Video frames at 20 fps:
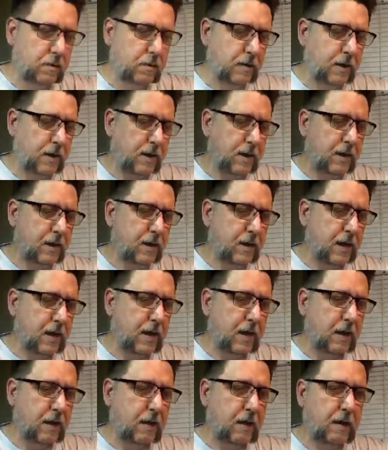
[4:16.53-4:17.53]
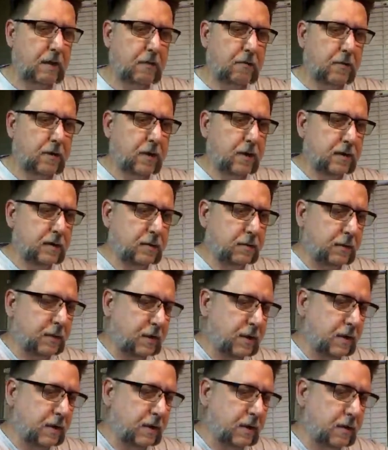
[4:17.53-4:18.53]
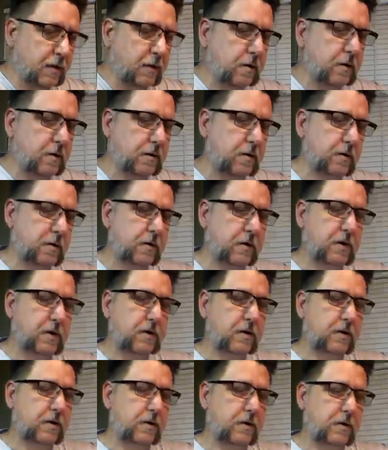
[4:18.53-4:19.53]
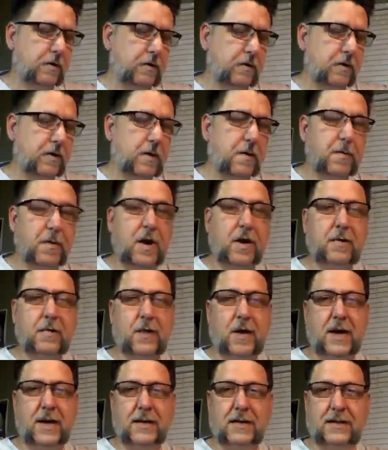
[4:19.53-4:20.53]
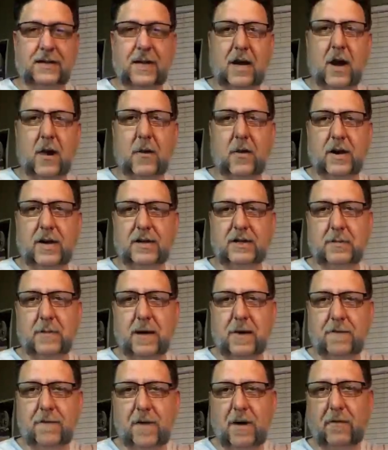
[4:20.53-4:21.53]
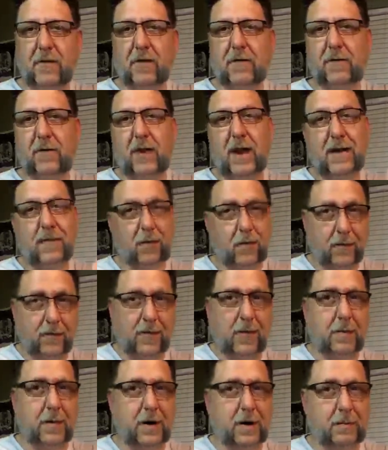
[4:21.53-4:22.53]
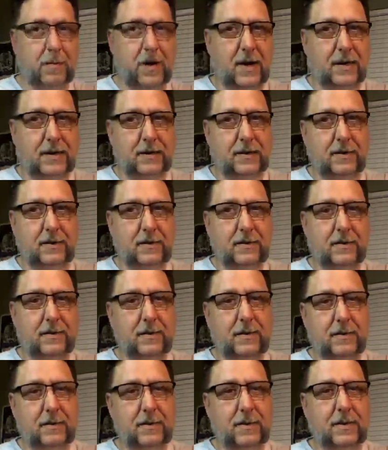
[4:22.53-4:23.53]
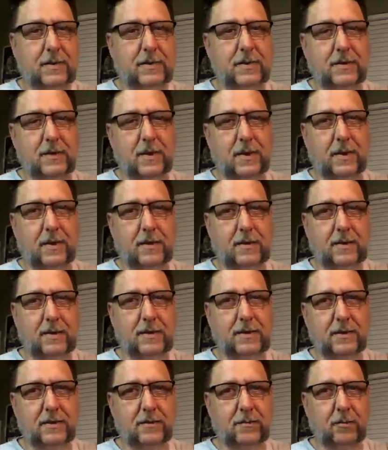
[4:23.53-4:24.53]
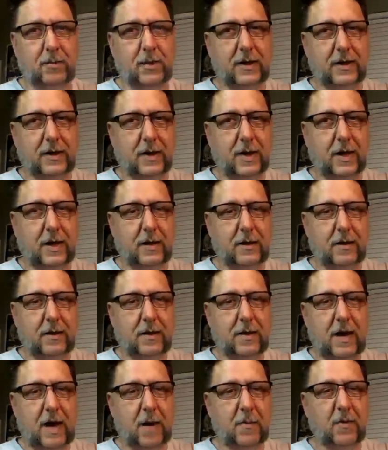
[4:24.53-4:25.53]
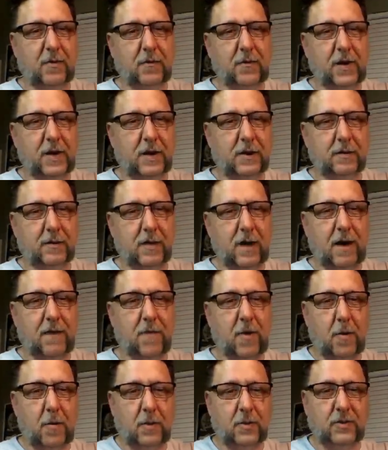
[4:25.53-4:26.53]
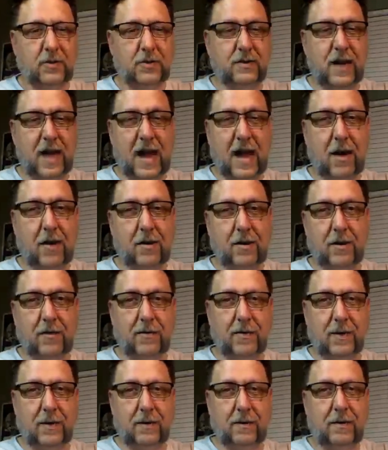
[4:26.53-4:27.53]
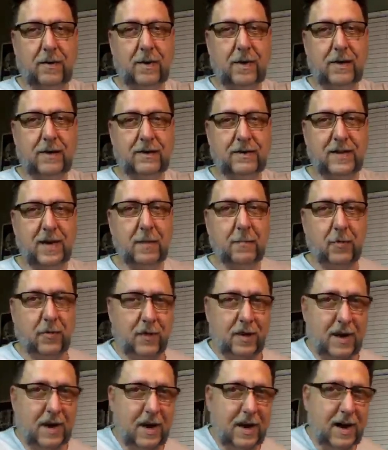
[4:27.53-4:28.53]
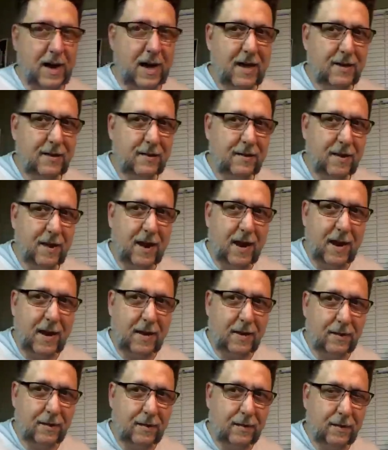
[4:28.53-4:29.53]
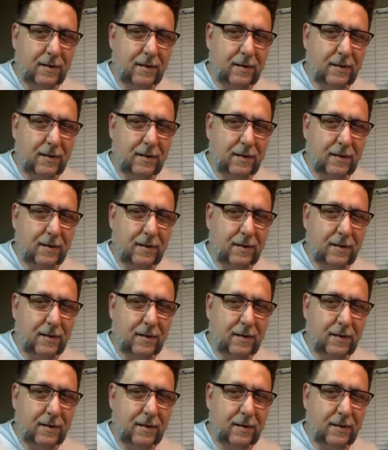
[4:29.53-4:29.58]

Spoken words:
And what else we got here? Bug bites. Oh, and it's my favorite flavor of the bug bites. This is really good. I've almost out of the sample that I had, and